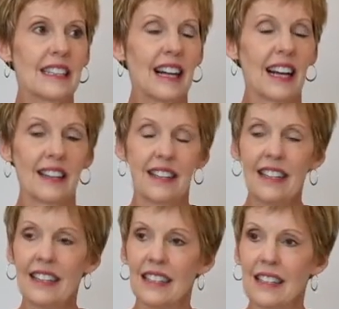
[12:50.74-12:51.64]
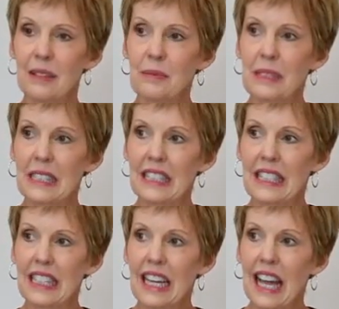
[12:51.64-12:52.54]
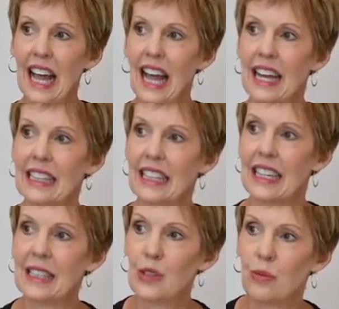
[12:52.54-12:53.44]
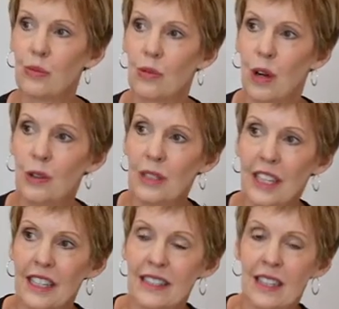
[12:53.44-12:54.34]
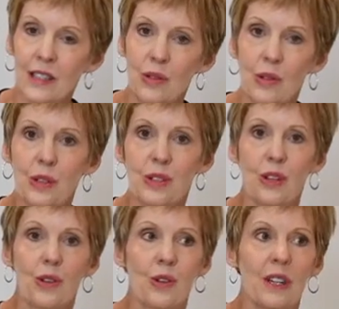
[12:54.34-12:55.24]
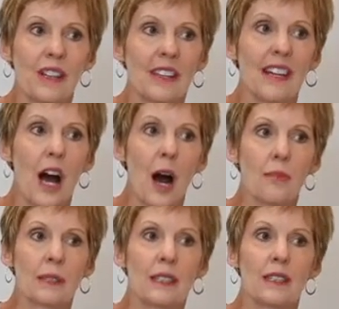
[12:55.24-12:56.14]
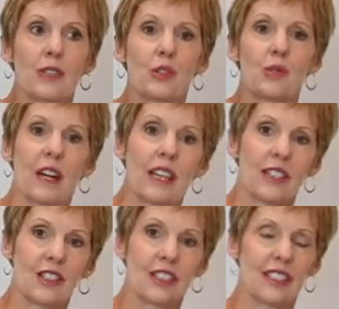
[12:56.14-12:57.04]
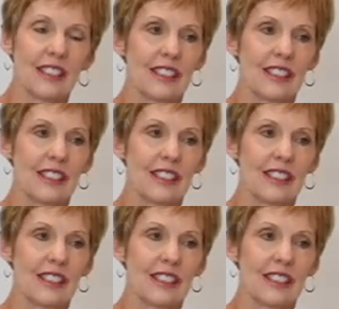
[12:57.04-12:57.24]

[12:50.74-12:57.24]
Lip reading: at the hips, and let's rotate that torso in the opposite direction.